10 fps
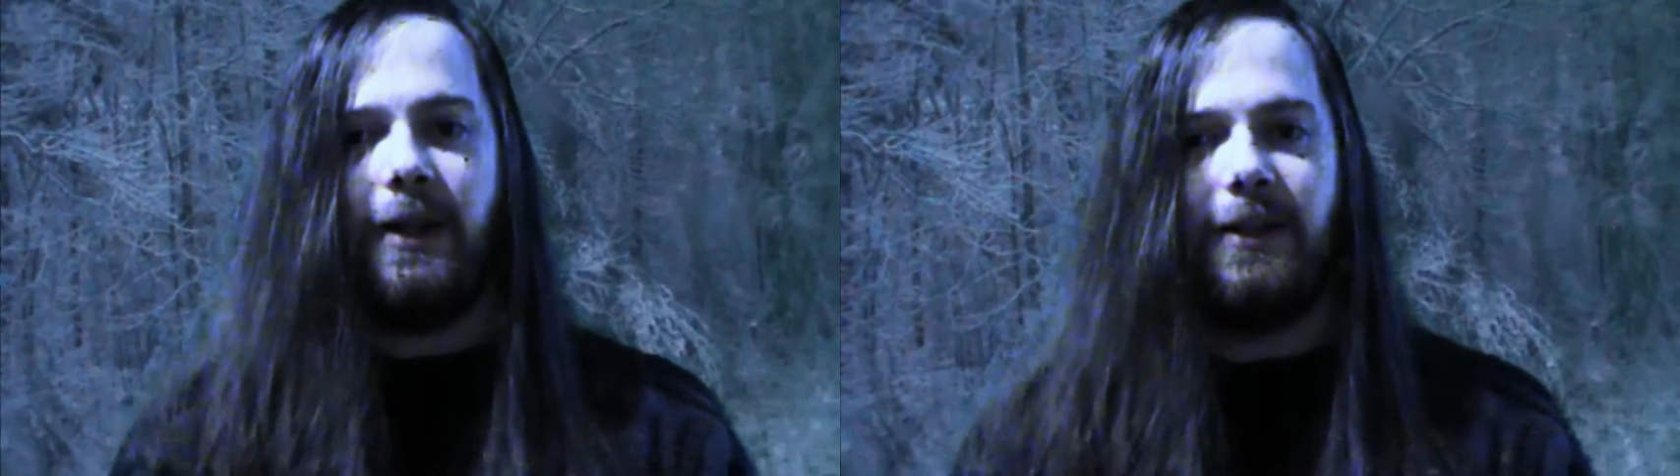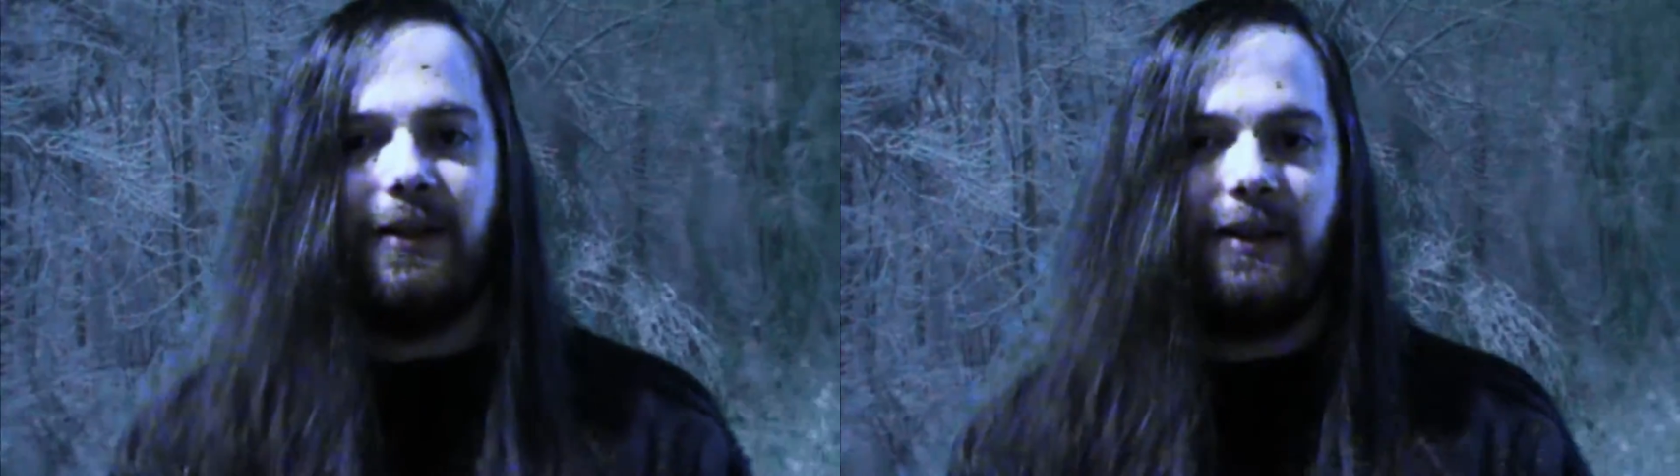
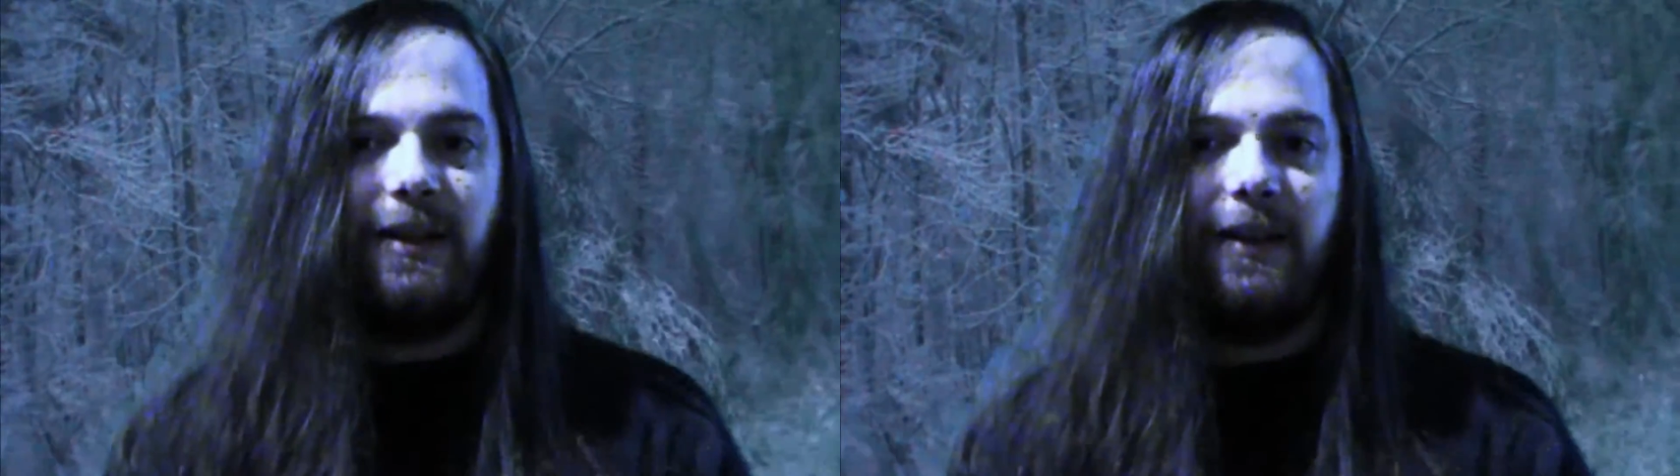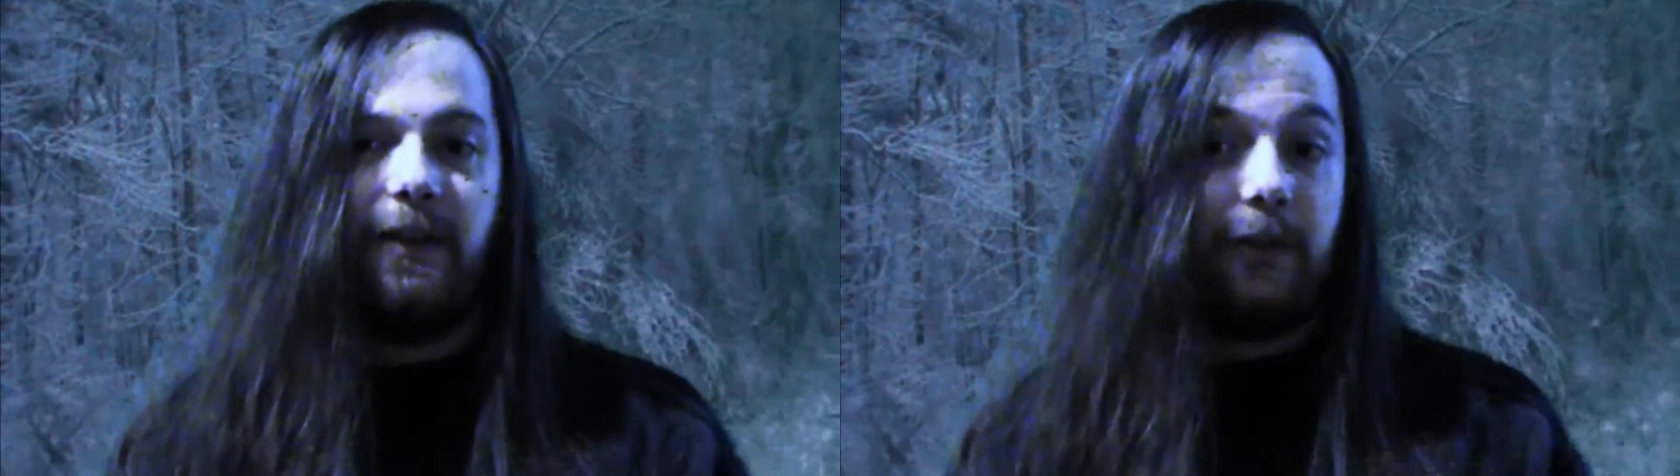
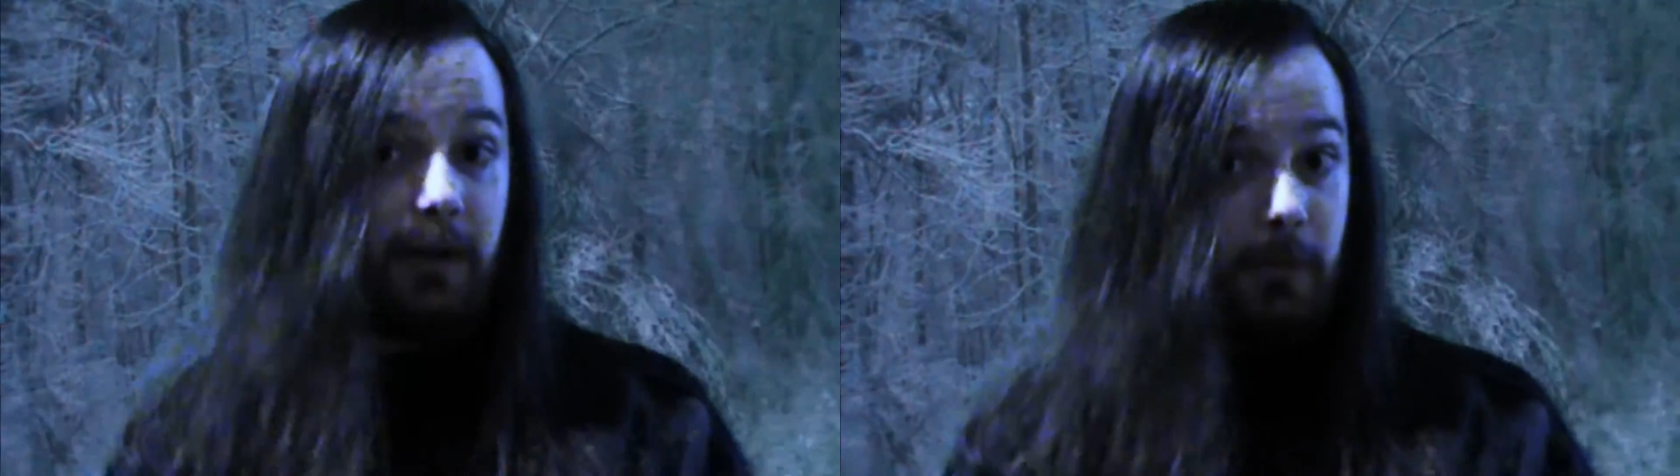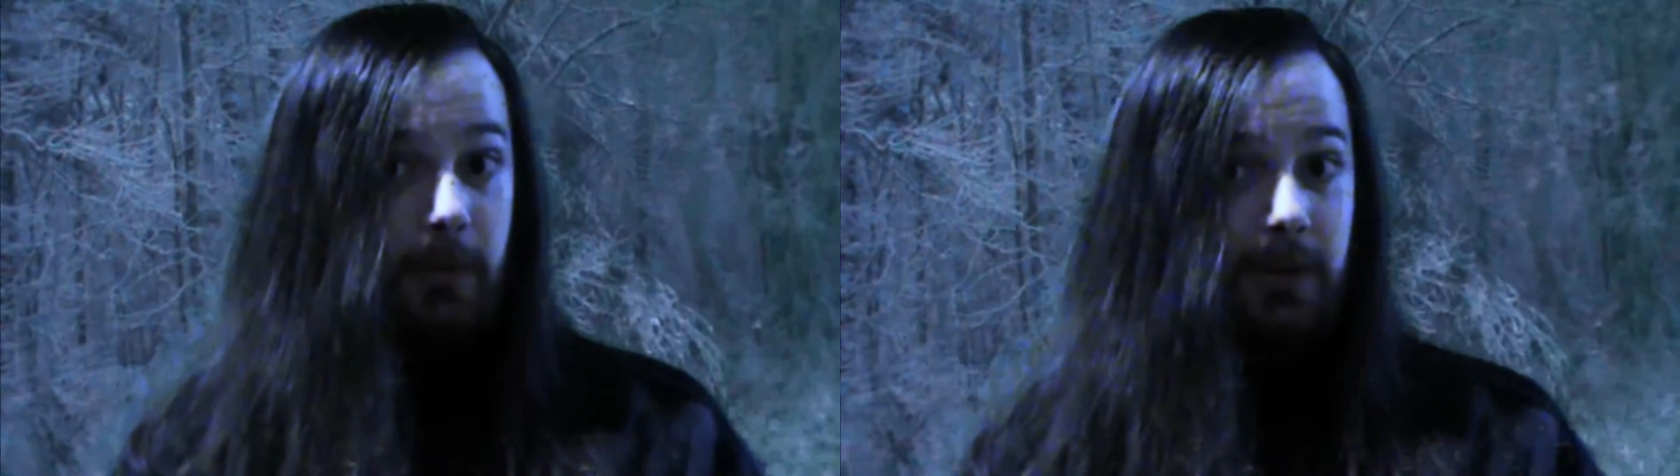You
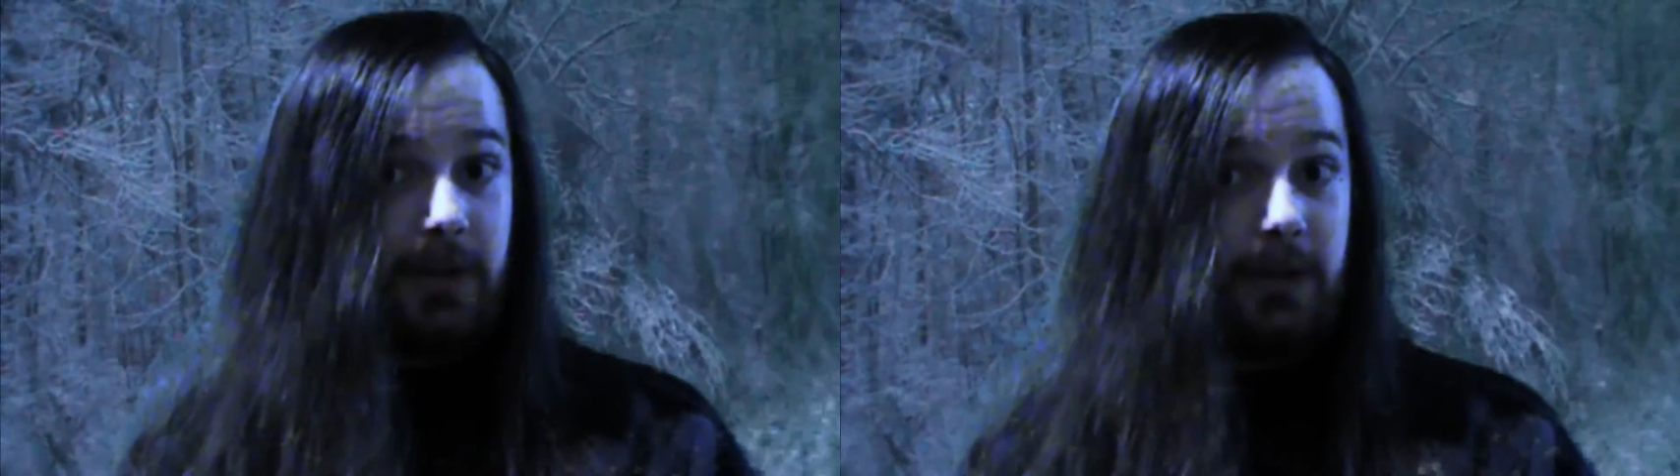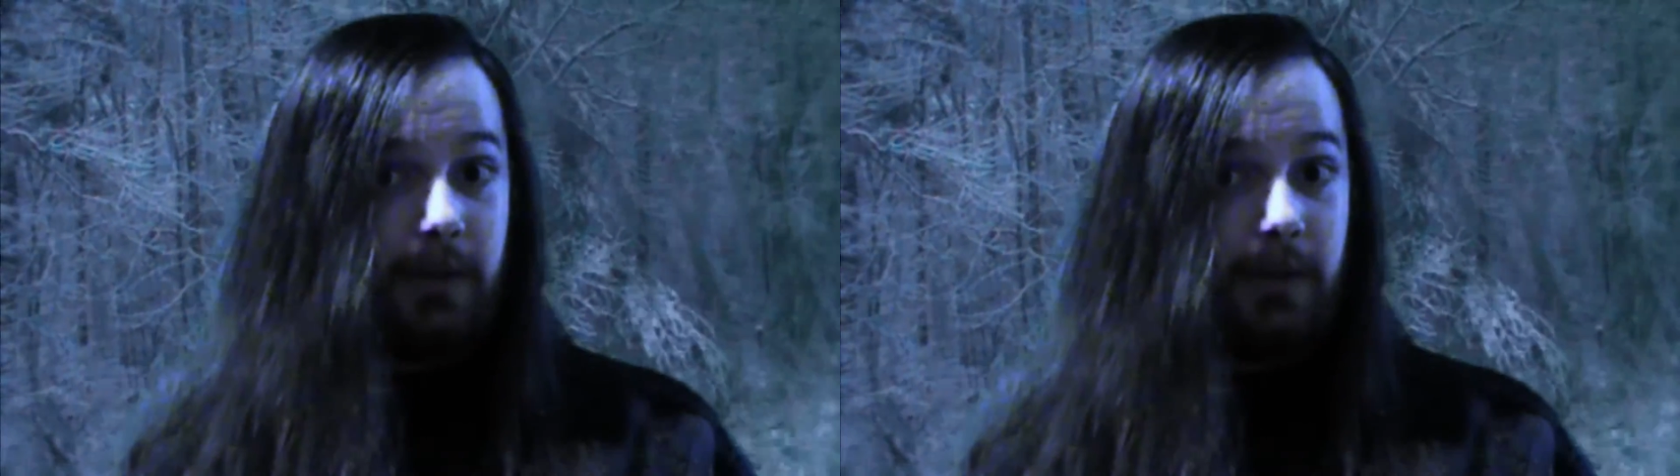see how annoying that